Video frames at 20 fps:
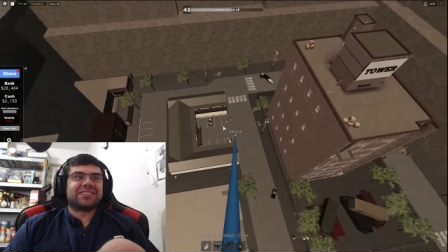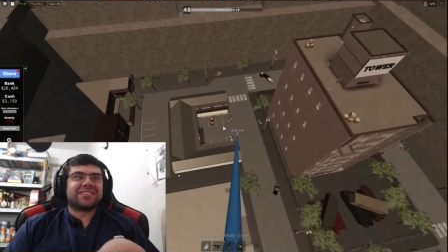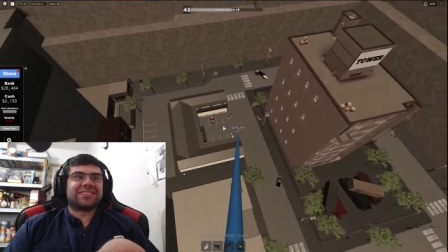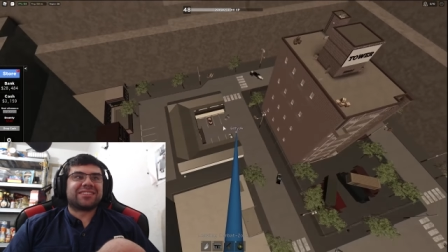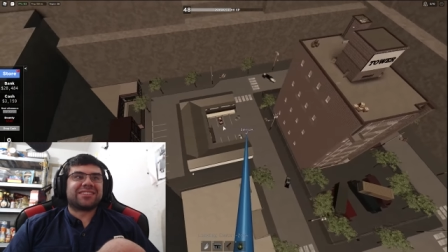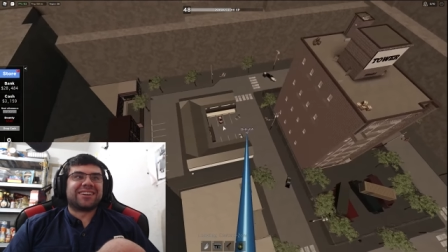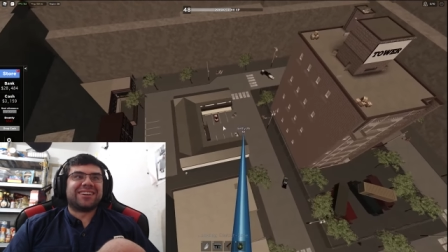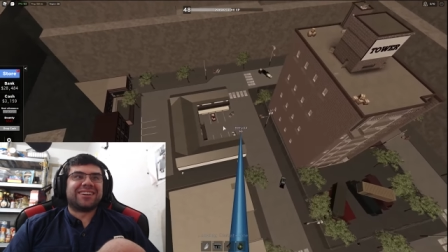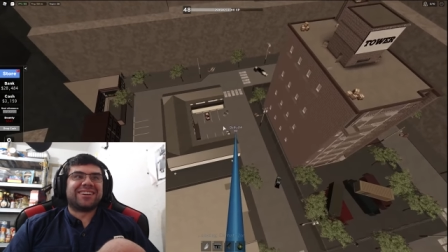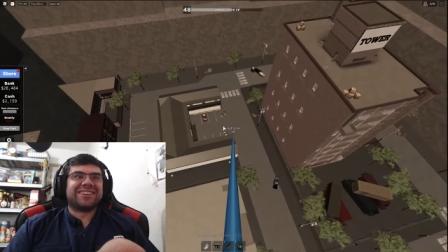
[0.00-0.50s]

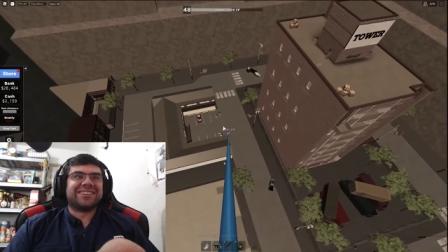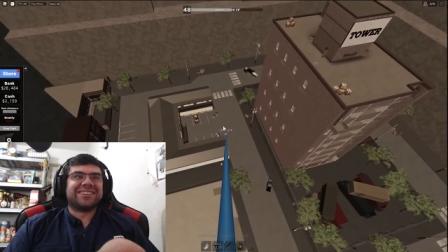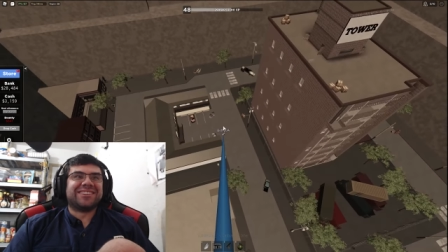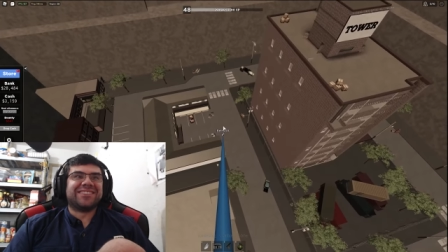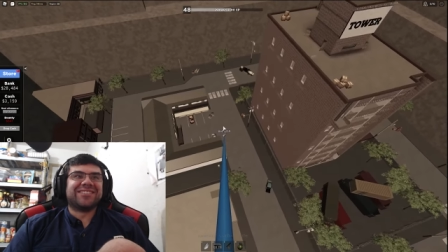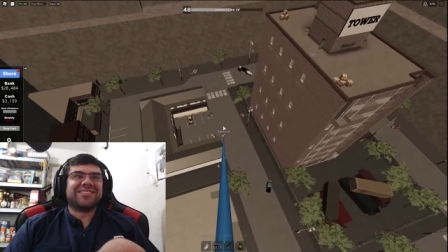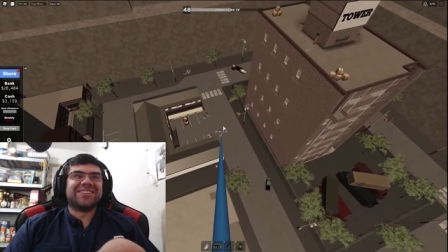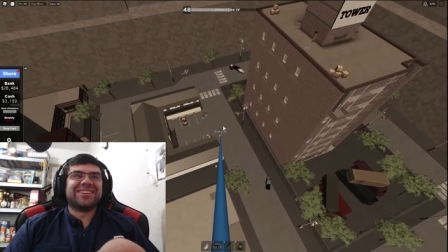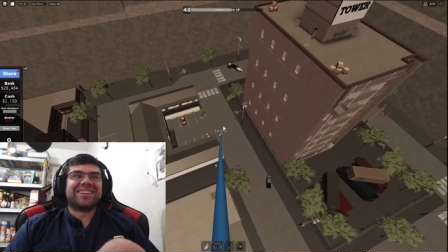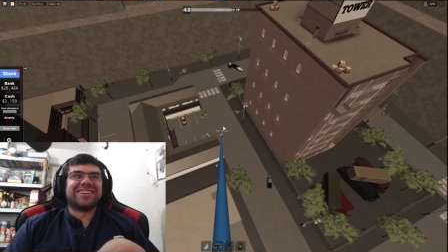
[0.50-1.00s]
guy
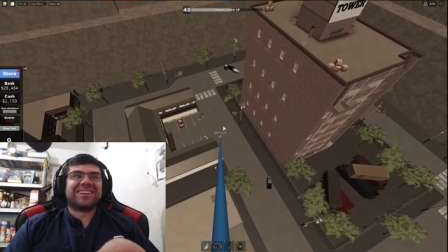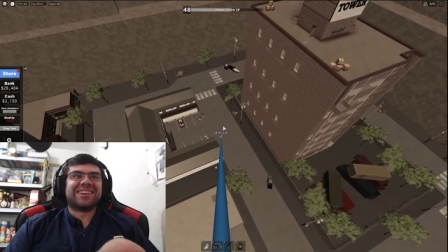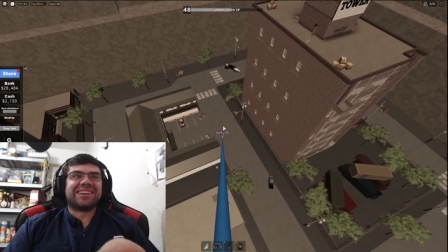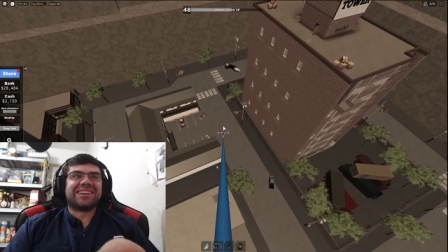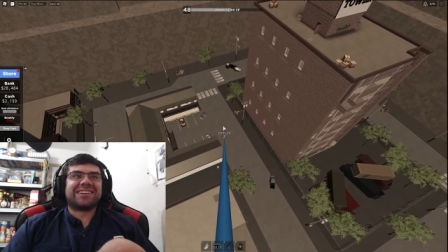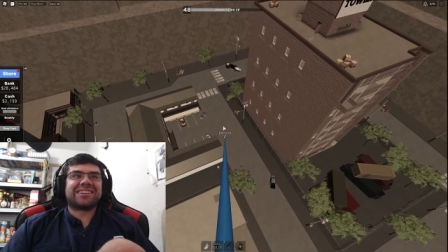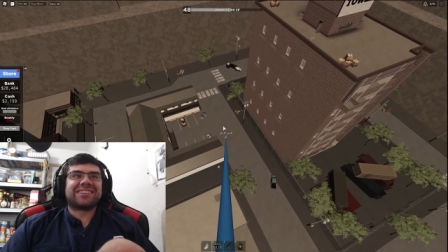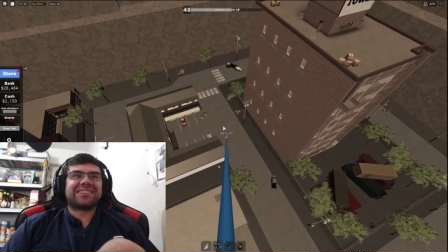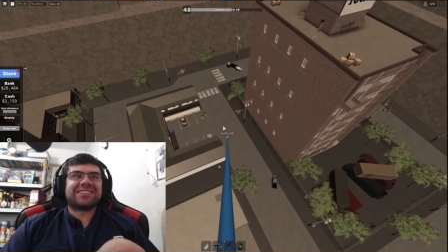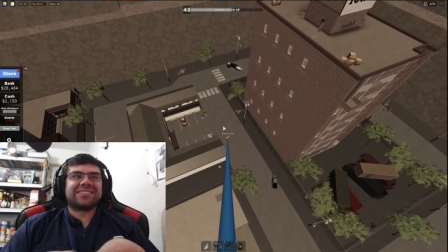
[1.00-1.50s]
doing that,
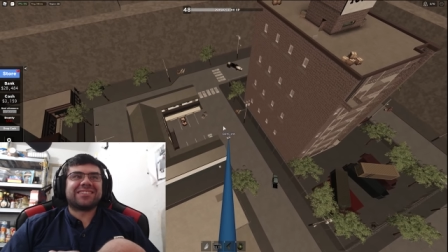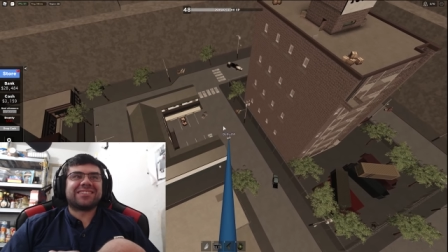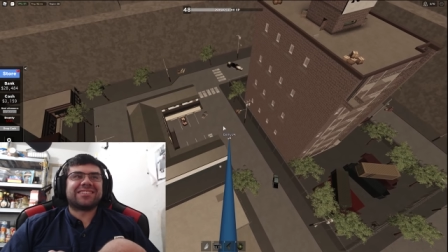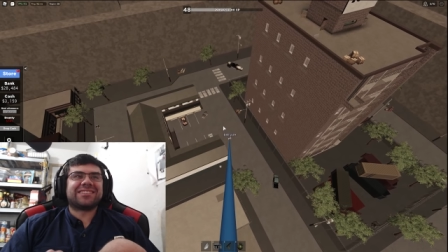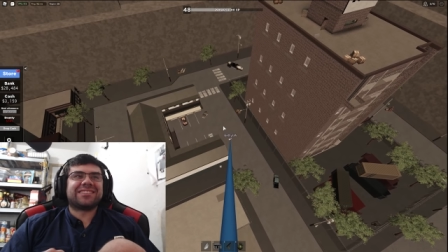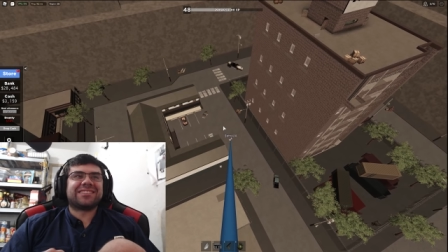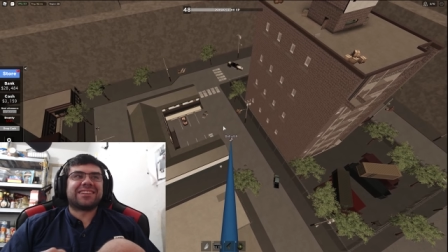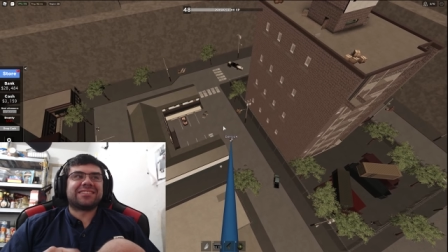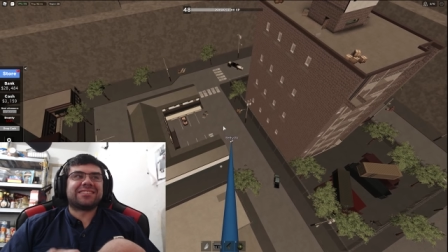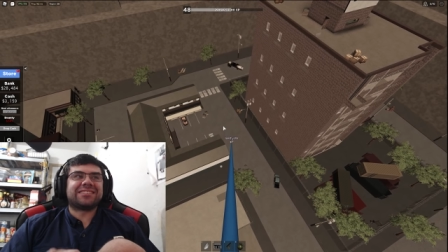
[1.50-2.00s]
cause
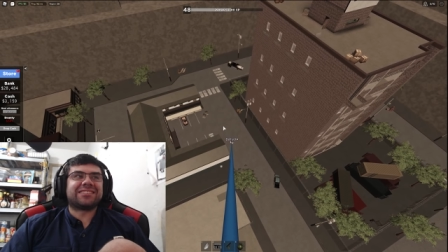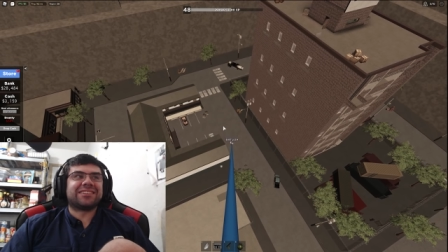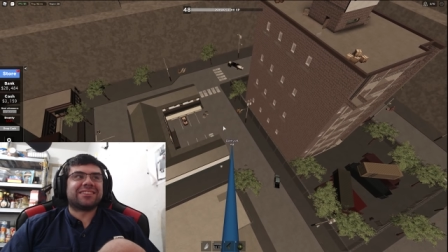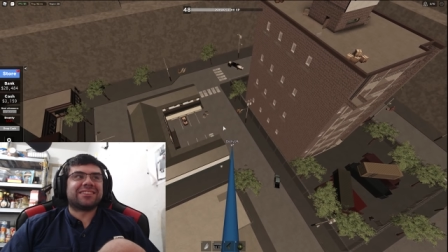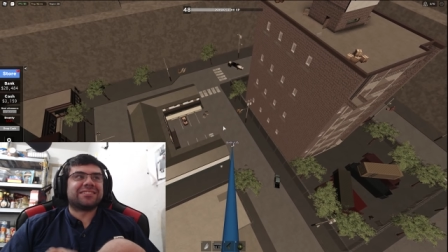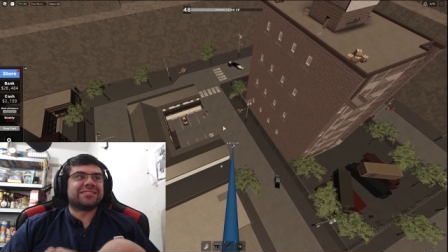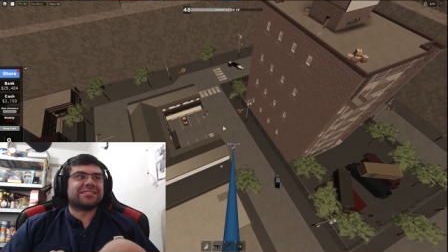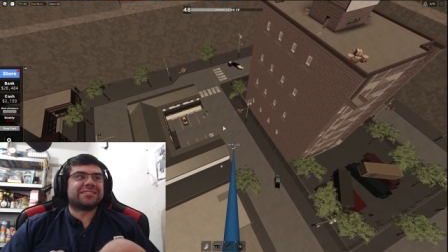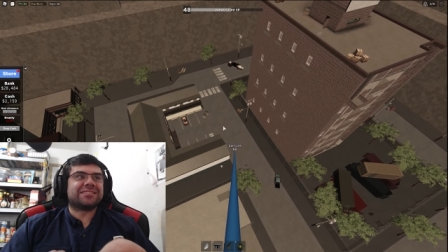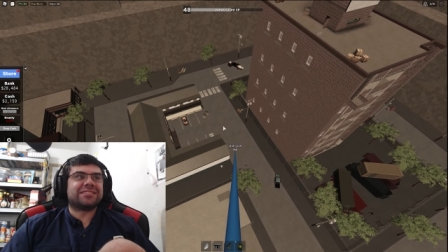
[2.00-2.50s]
that
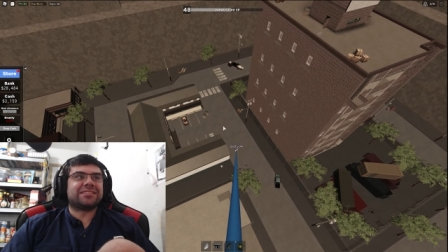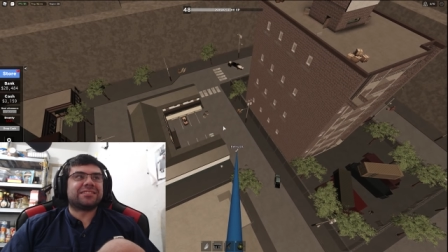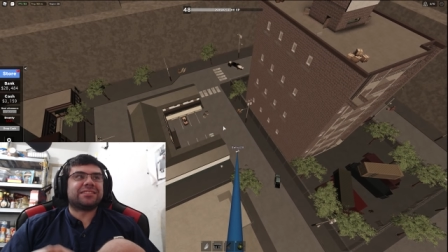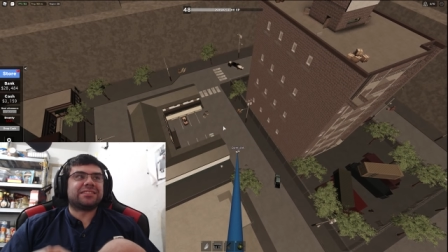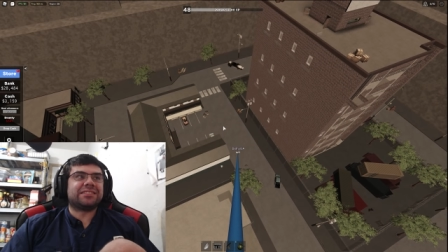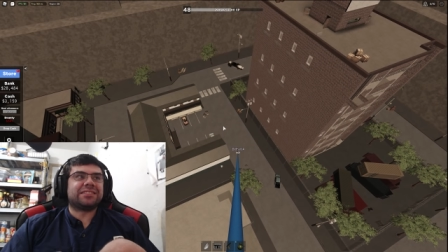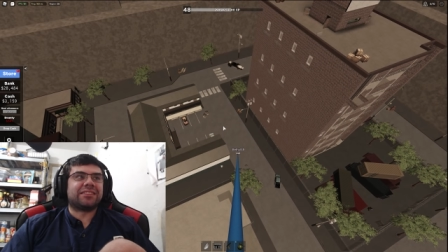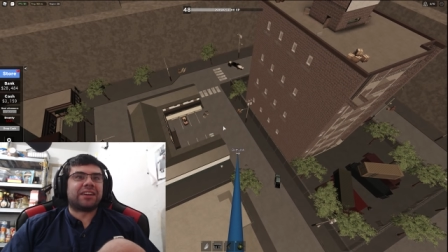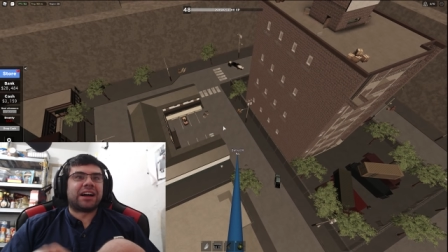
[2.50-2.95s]
sounds dumb.